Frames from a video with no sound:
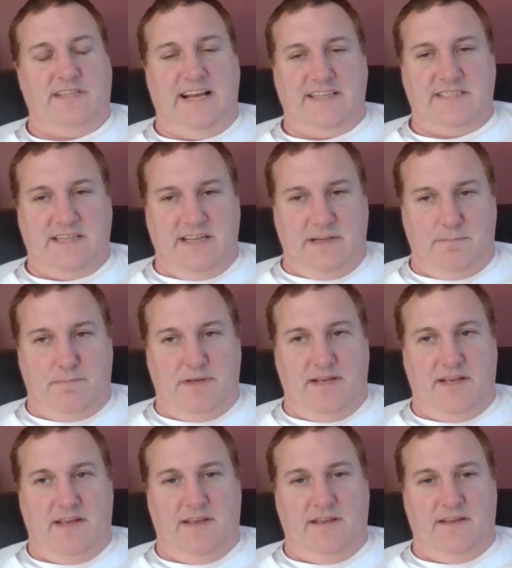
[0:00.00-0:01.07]
That's going to
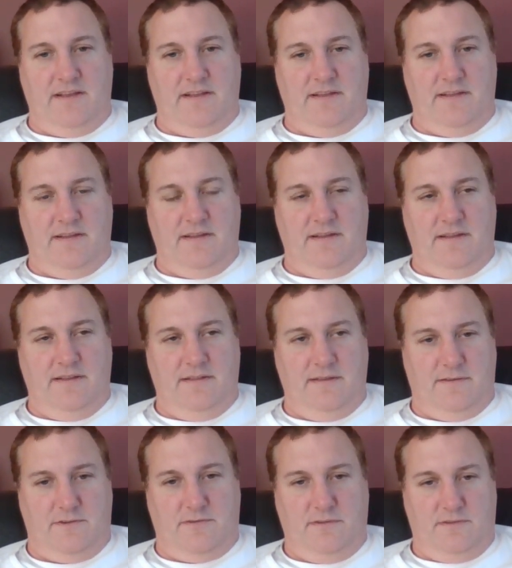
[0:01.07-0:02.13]
be the